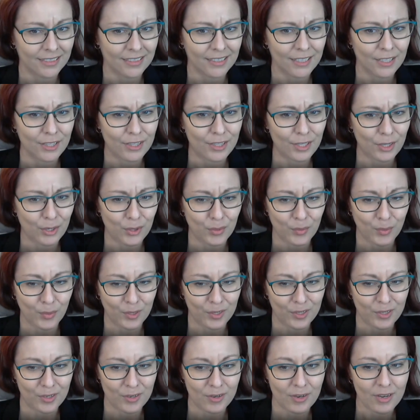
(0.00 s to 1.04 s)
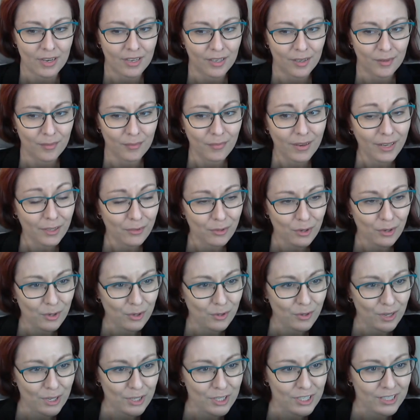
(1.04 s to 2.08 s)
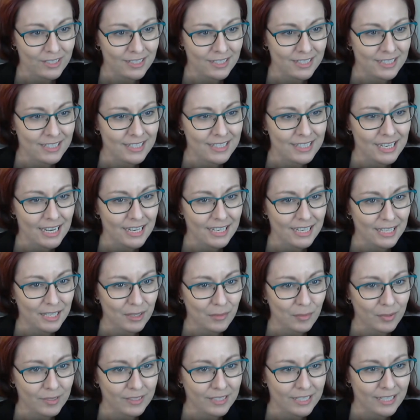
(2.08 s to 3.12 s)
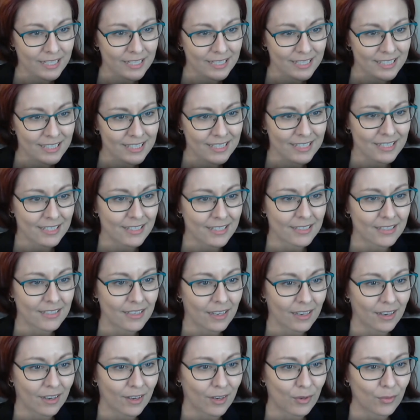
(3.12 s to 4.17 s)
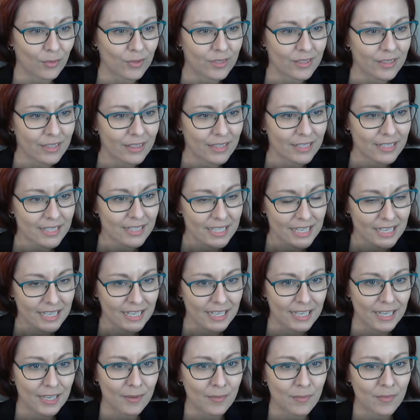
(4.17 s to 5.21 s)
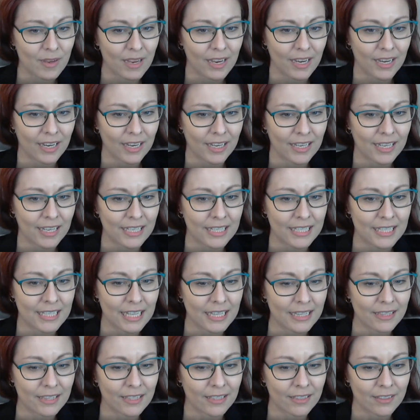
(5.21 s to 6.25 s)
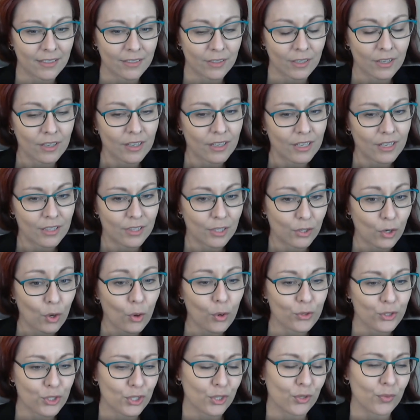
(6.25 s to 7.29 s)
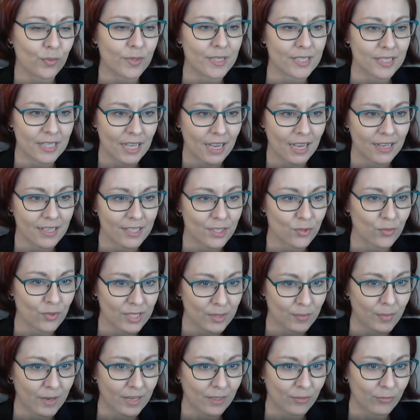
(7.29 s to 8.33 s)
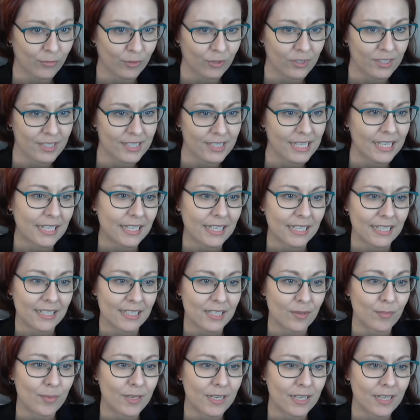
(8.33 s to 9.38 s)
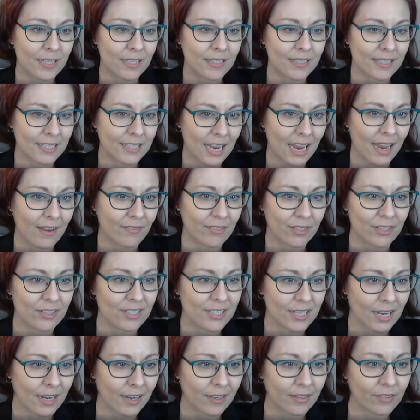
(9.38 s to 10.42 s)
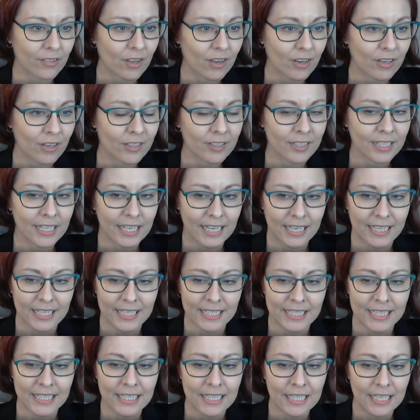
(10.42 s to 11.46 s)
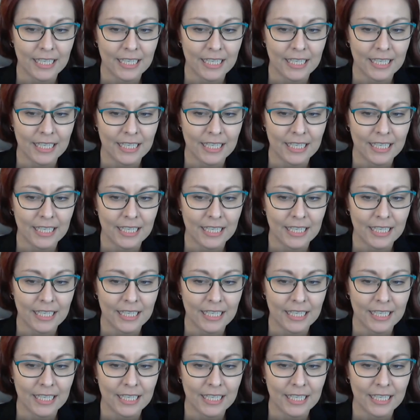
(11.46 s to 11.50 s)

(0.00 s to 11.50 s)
there were microaggressions taking place within the team, and that the culture was not as respectful as it needed to be to have a good dialogue. And